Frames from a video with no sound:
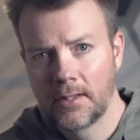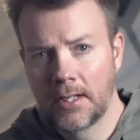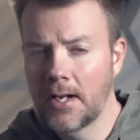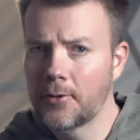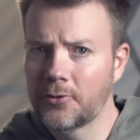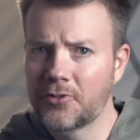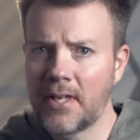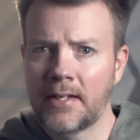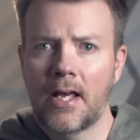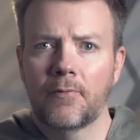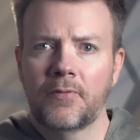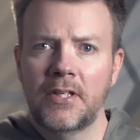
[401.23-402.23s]
Another
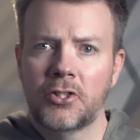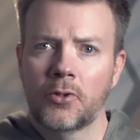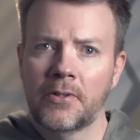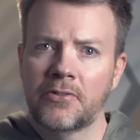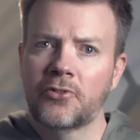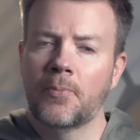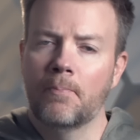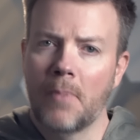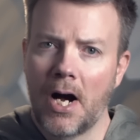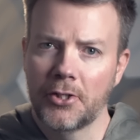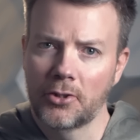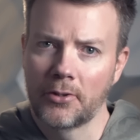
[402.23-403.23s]
standout feature is its
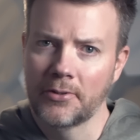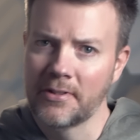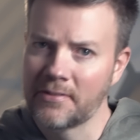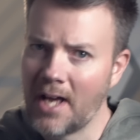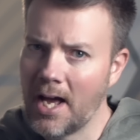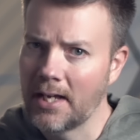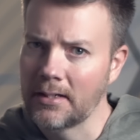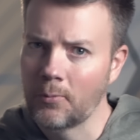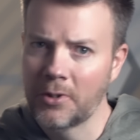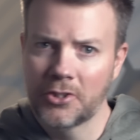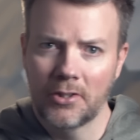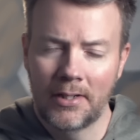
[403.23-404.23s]
modular design,
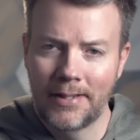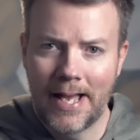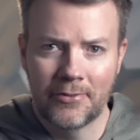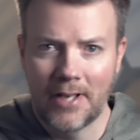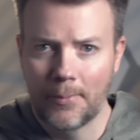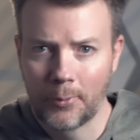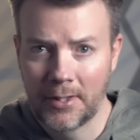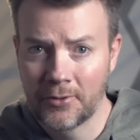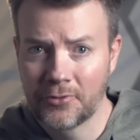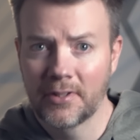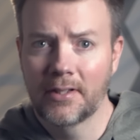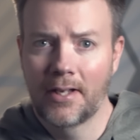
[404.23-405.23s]
which allows
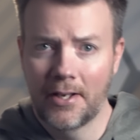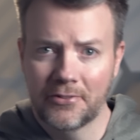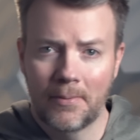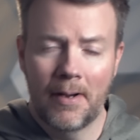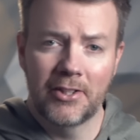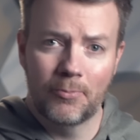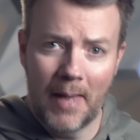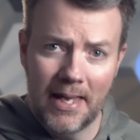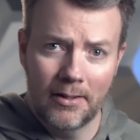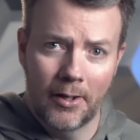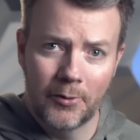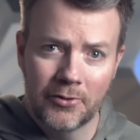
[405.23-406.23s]
operators to customize
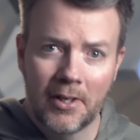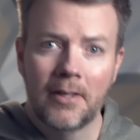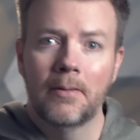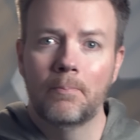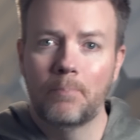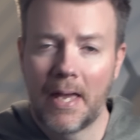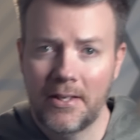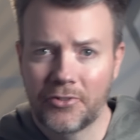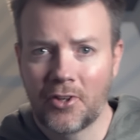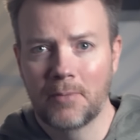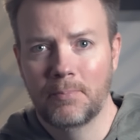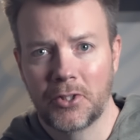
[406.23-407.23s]
payloads
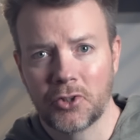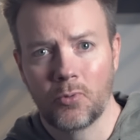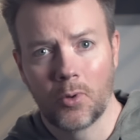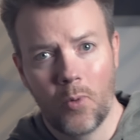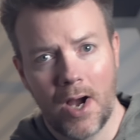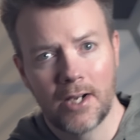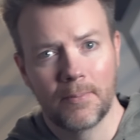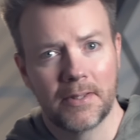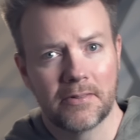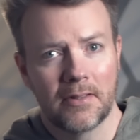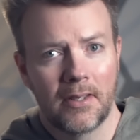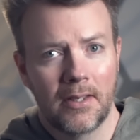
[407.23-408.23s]
based on mission
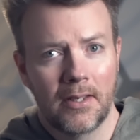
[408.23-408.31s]
requirements,